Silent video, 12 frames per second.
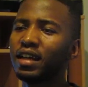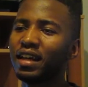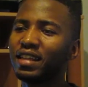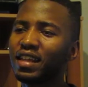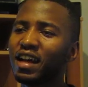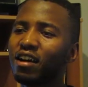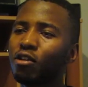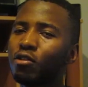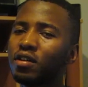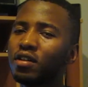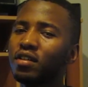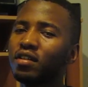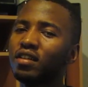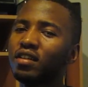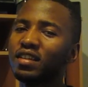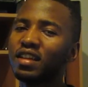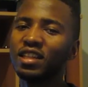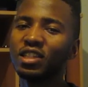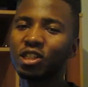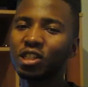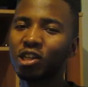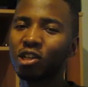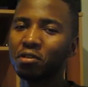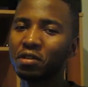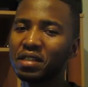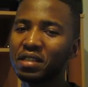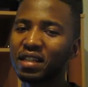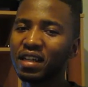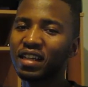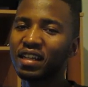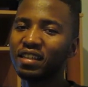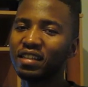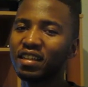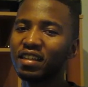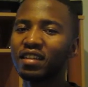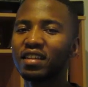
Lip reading: and now the insecurities start hitting it.